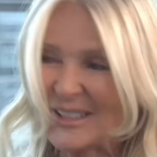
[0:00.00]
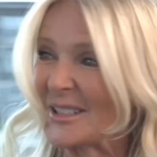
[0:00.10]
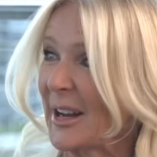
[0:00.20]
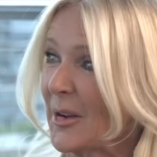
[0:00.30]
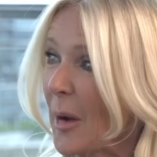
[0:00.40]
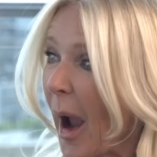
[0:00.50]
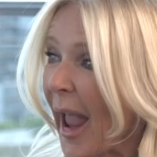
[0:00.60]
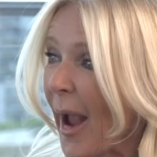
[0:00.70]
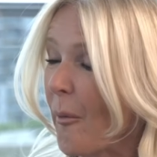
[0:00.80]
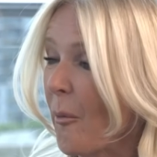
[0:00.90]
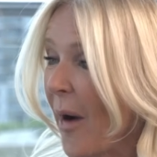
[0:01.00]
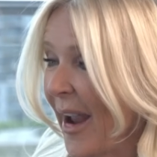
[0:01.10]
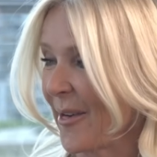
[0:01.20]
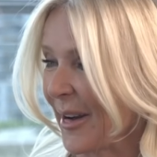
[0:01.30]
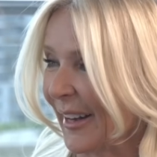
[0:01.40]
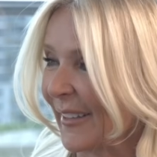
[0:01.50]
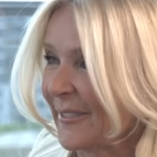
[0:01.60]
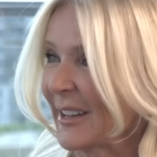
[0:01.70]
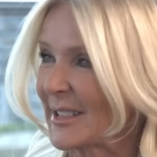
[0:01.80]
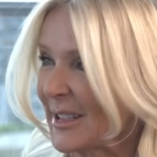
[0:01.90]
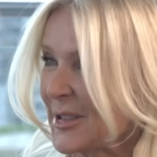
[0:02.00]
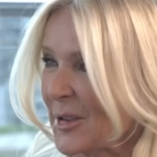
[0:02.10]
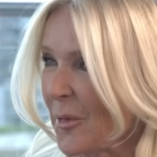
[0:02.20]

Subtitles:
to see you wearing vintage